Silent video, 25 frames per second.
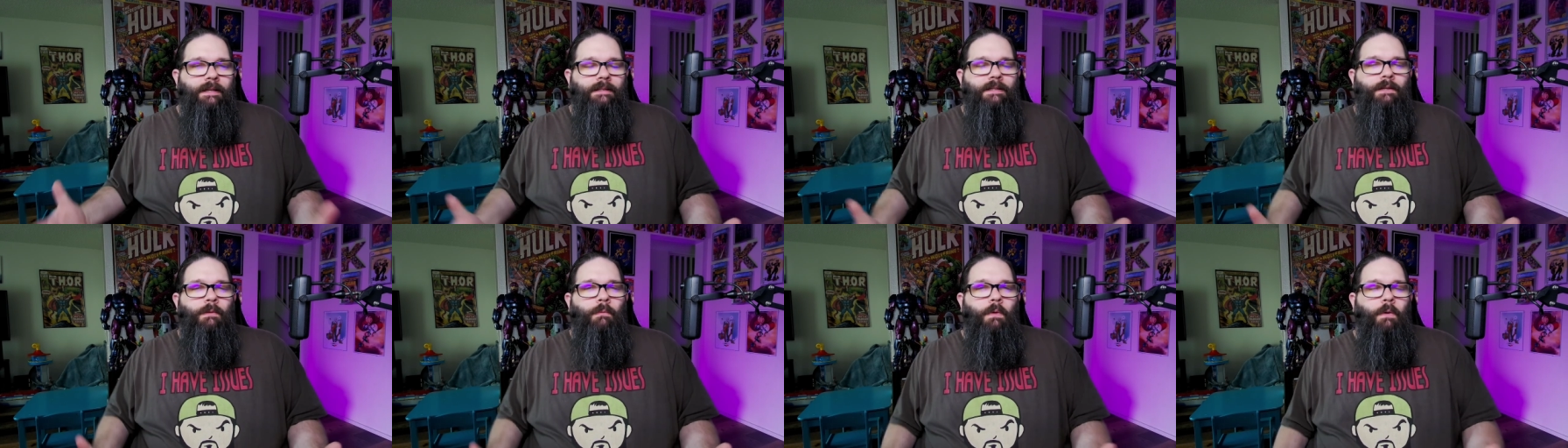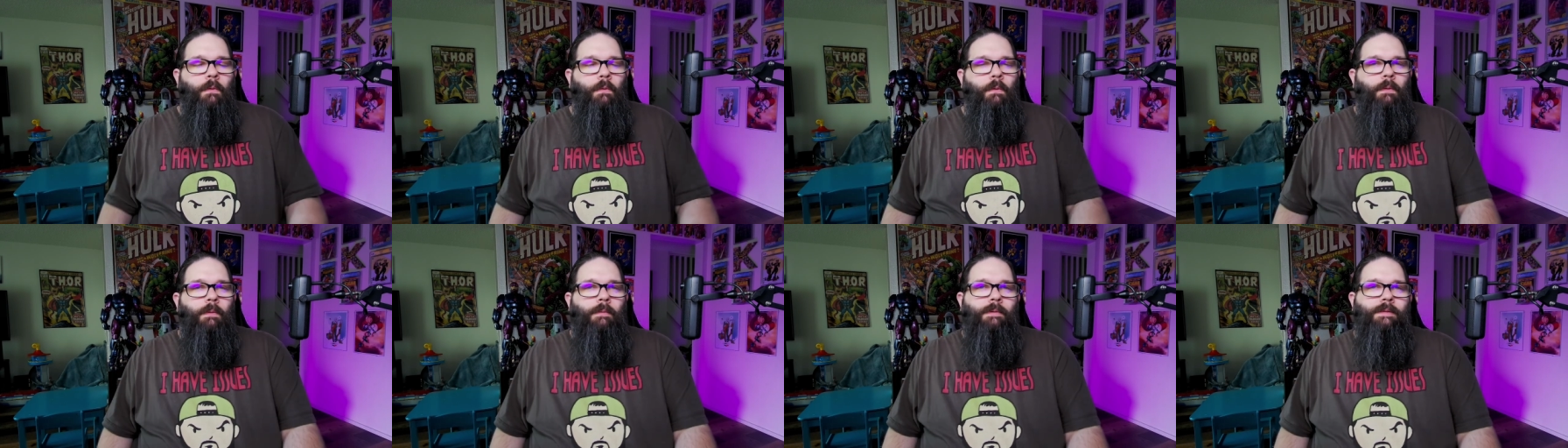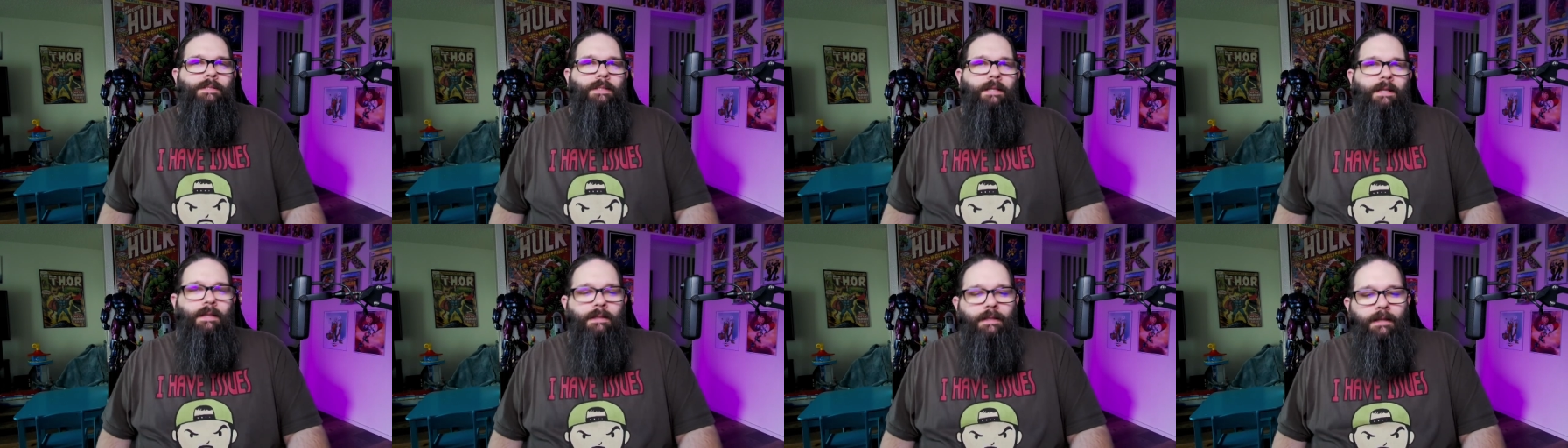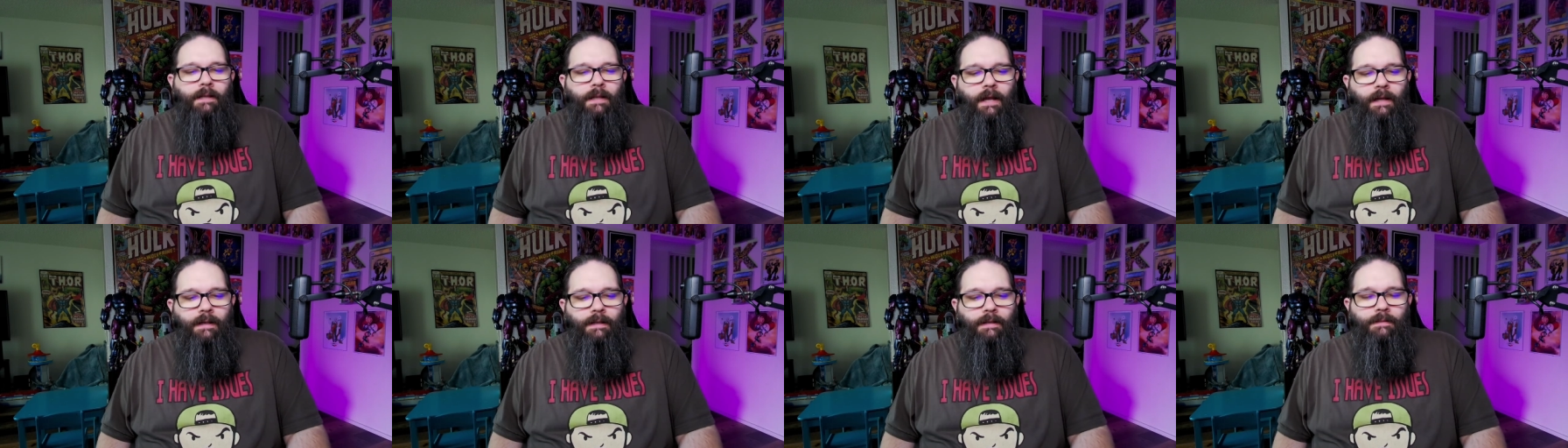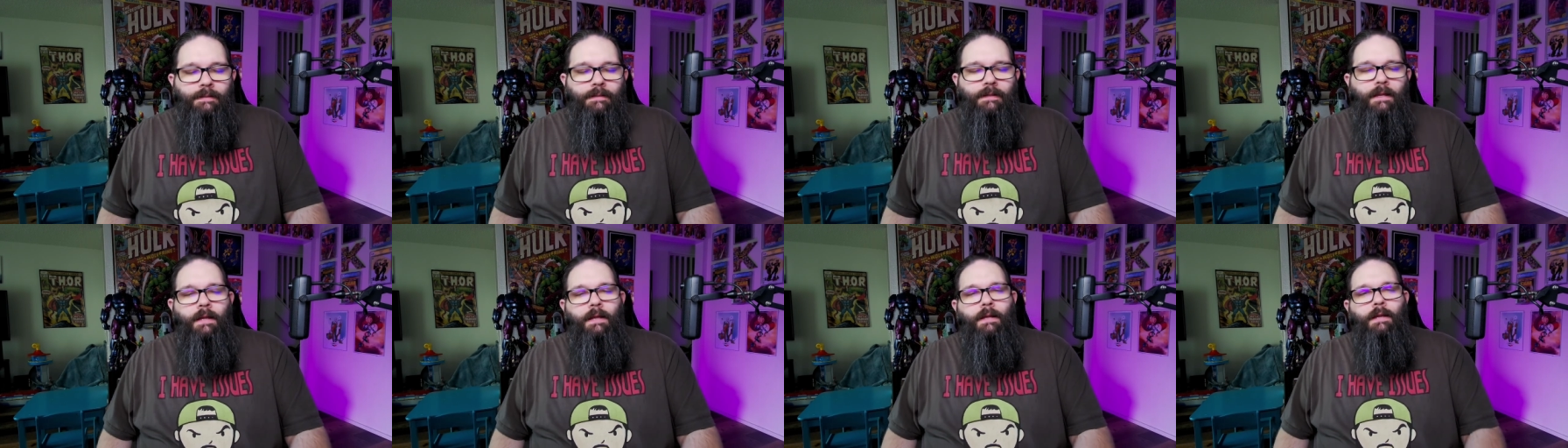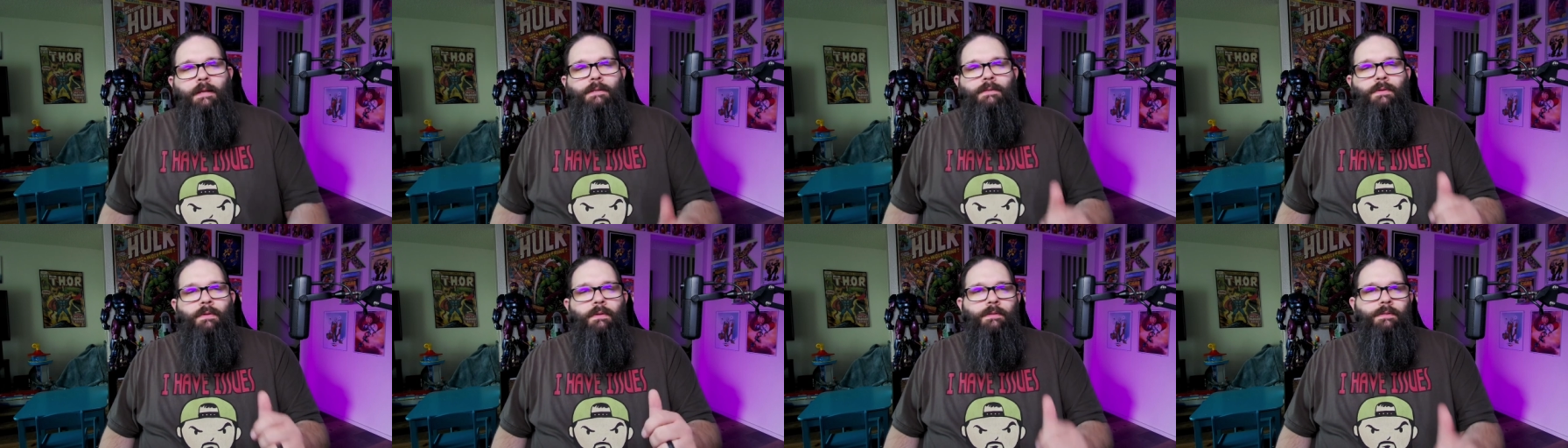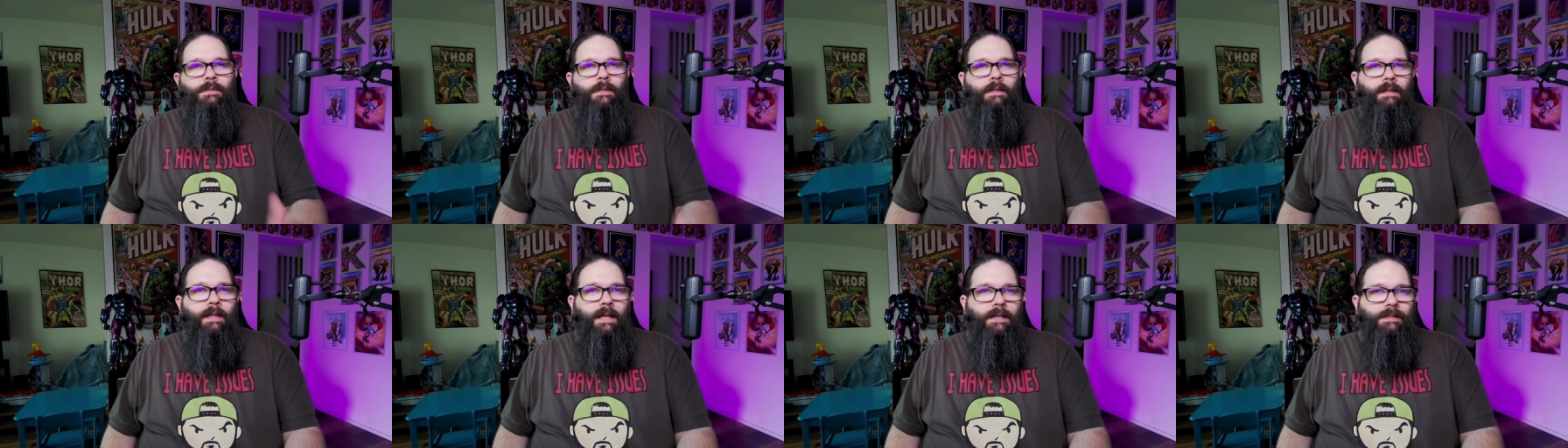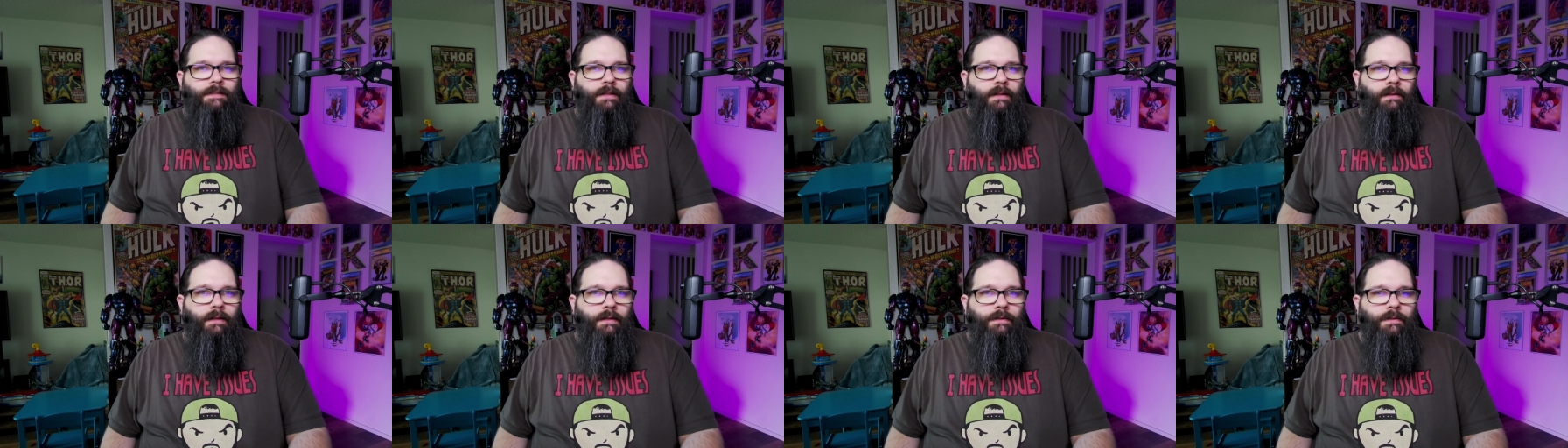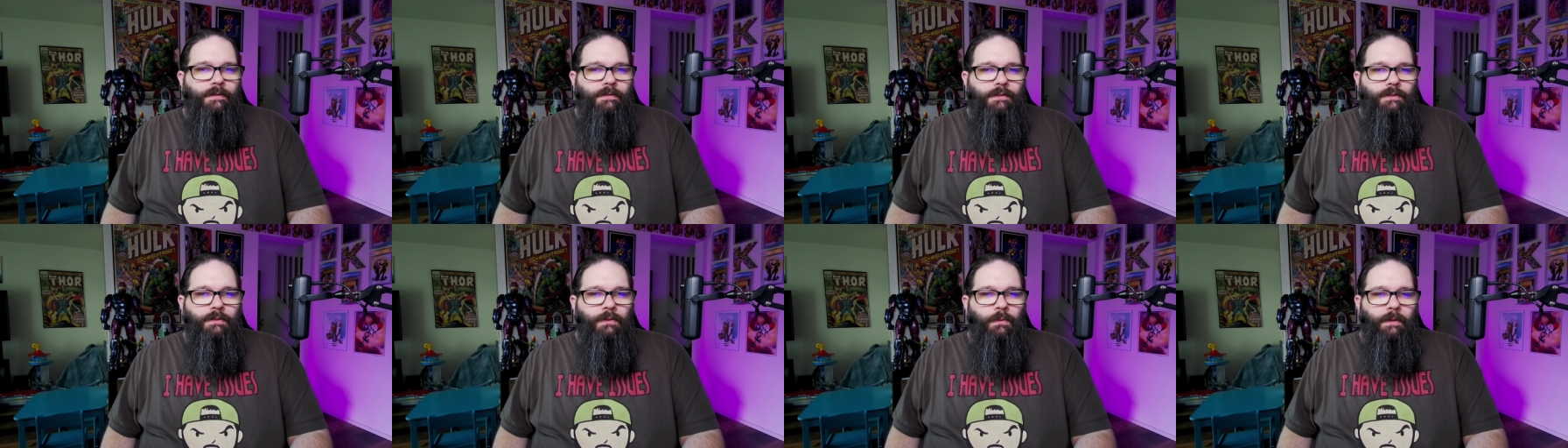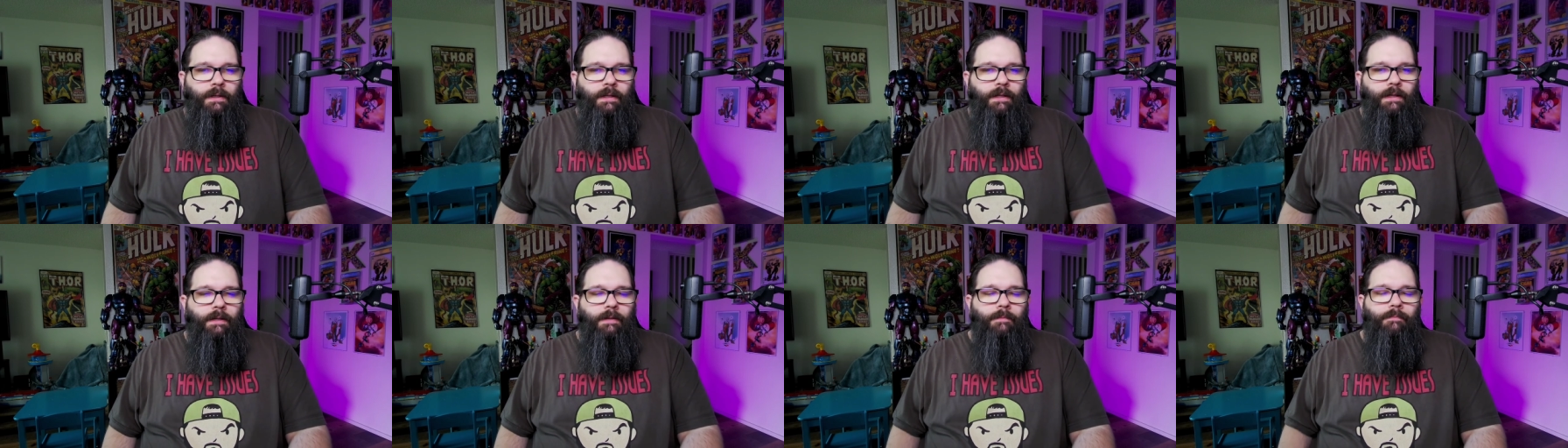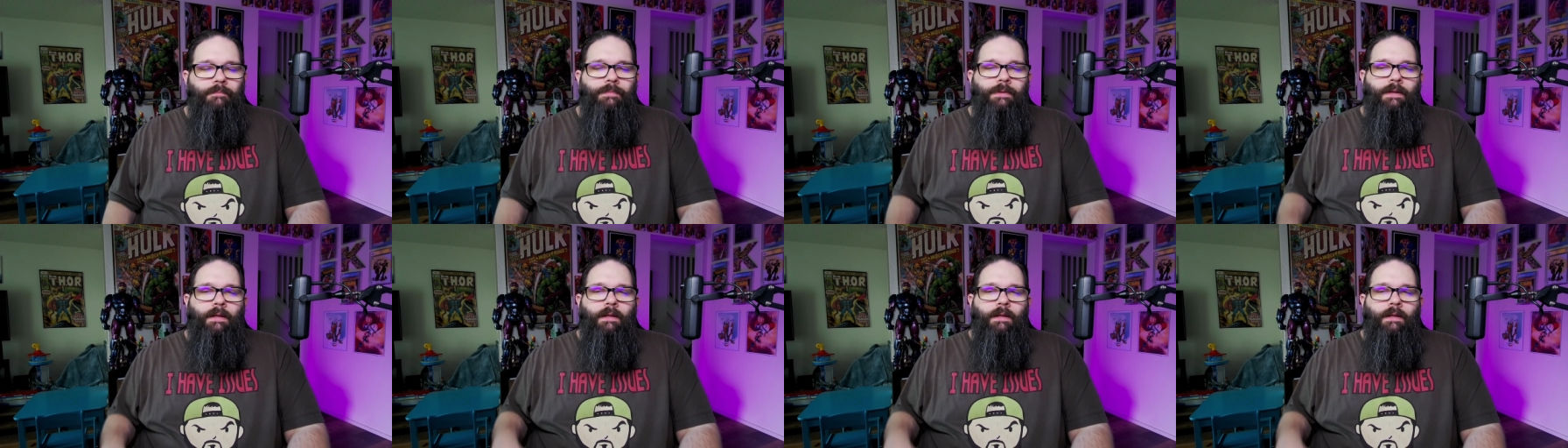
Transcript: than what we were seeing in the 90s. So there's less collectors doing it.